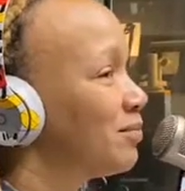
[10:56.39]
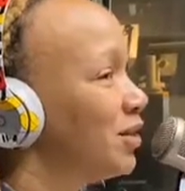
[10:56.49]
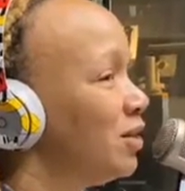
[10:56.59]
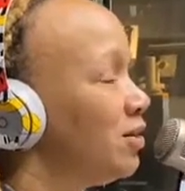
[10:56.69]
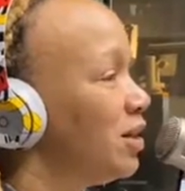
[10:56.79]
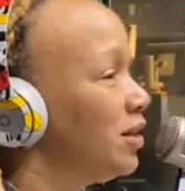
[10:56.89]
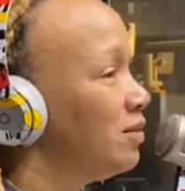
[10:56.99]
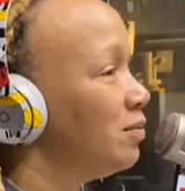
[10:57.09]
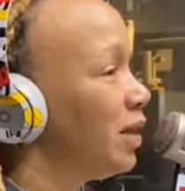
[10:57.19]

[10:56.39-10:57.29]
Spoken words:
You know I love you, right?